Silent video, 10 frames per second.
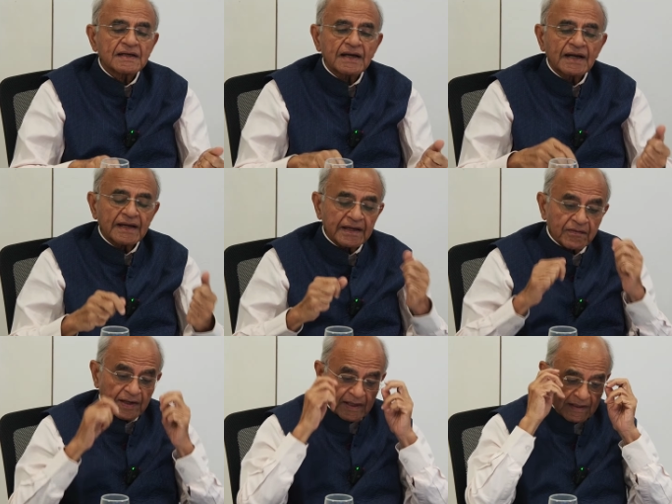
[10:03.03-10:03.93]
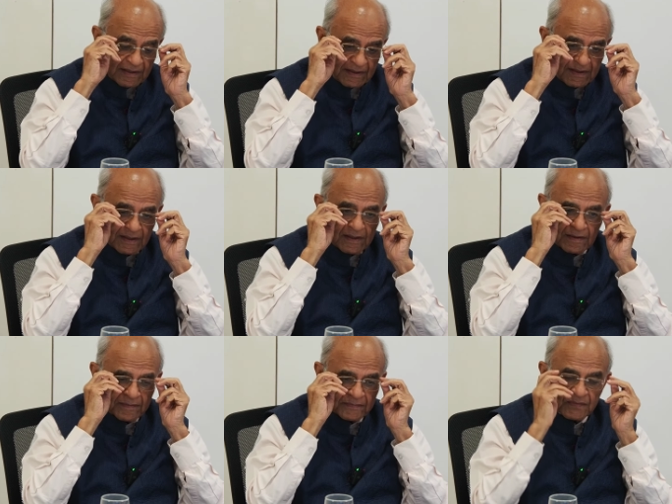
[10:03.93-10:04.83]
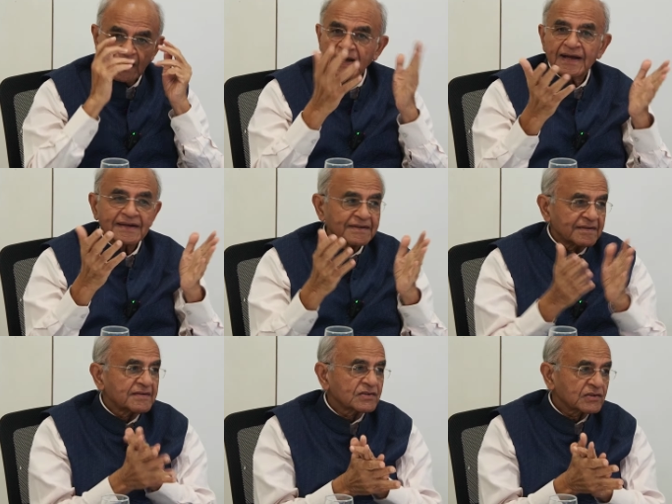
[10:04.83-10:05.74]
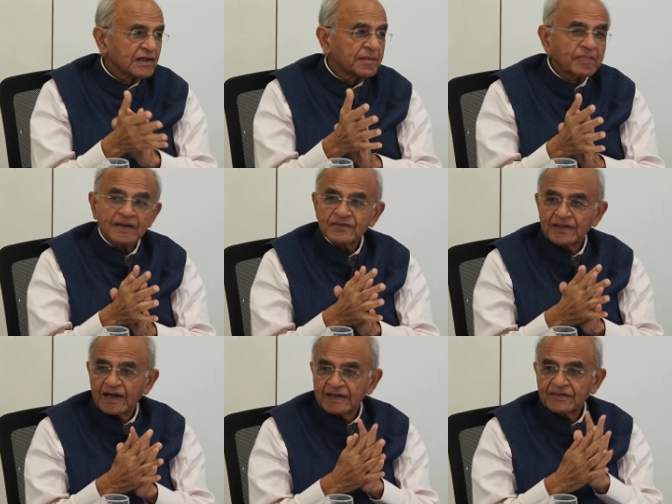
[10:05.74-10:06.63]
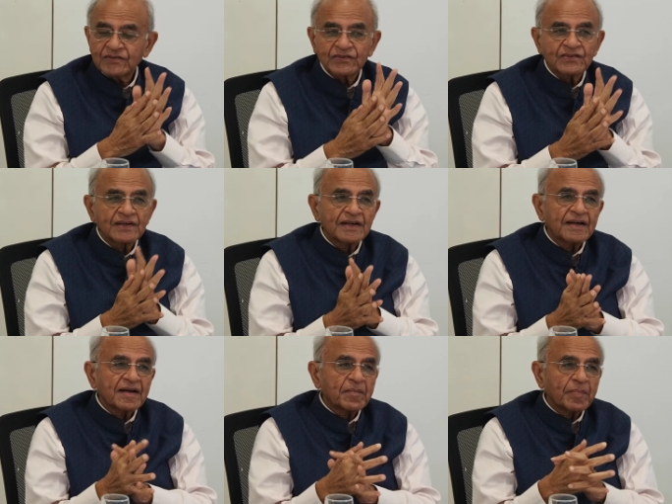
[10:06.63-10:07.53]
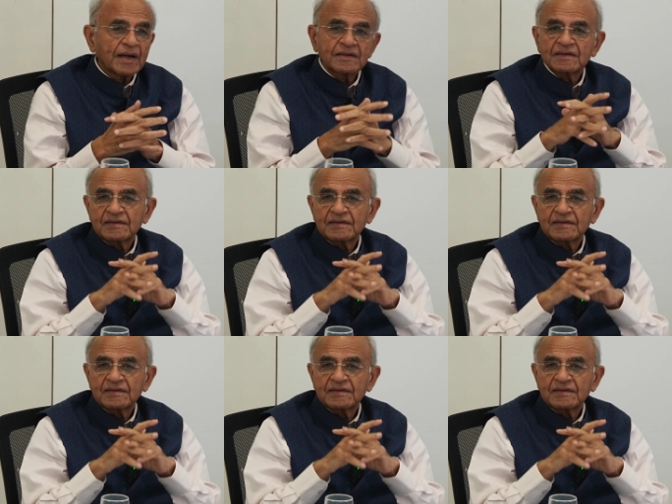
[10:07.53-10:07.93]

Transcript: Anyway, um, I had sleepless nights, but